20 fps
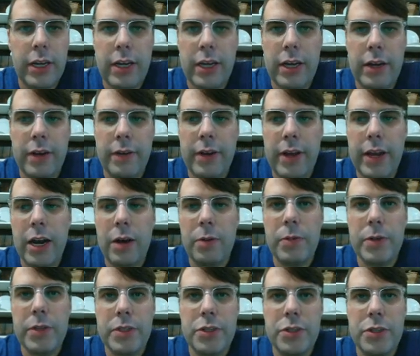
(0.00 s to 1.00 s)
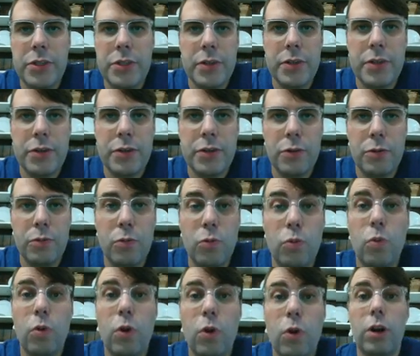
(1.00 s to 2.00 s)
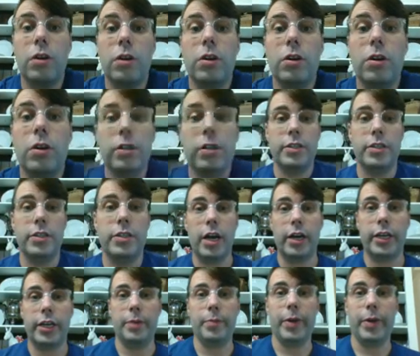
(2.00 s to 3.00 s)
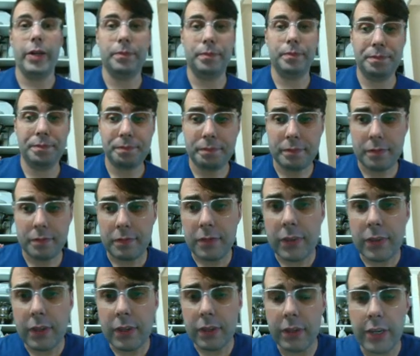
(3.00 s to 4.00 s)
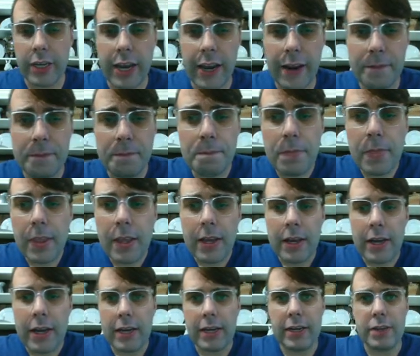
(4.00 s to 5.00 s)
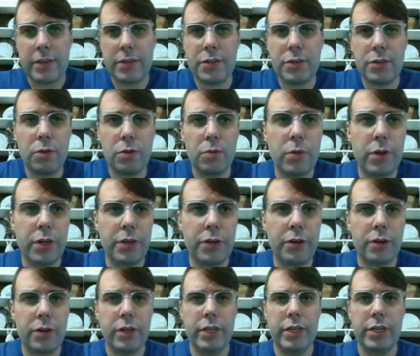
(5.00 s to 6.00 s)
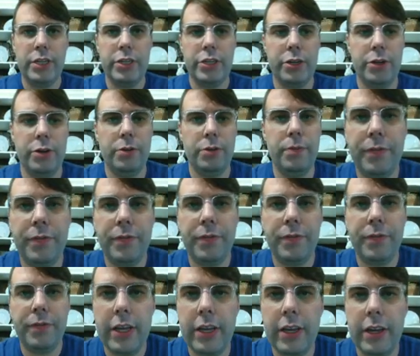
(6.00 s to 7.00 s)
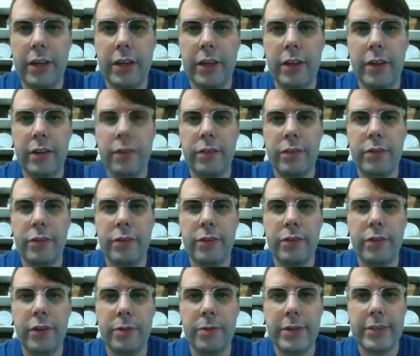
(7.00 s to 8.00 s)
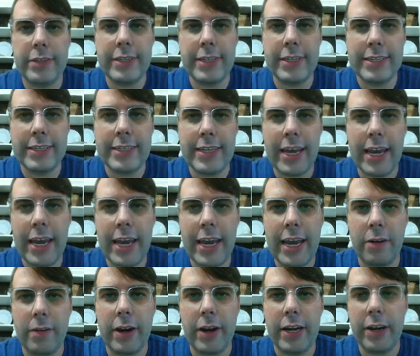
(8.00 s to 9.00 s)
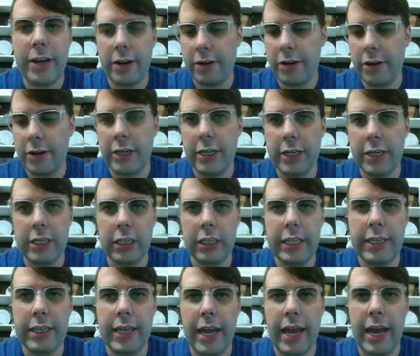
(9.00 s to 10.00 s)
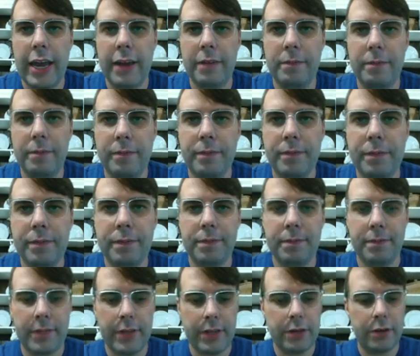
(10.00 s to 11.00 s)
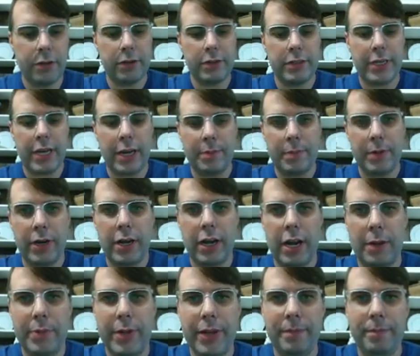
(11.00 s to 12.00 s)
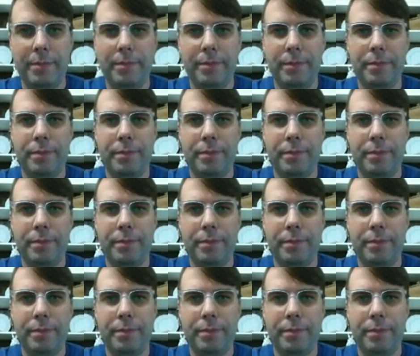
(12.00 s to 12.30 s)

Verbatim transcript: Uh, and I want the students to work on this document. Okay. Uh, so what you're going to do is you see where it says edit right here. You're going to delete that and you're going to type in copy.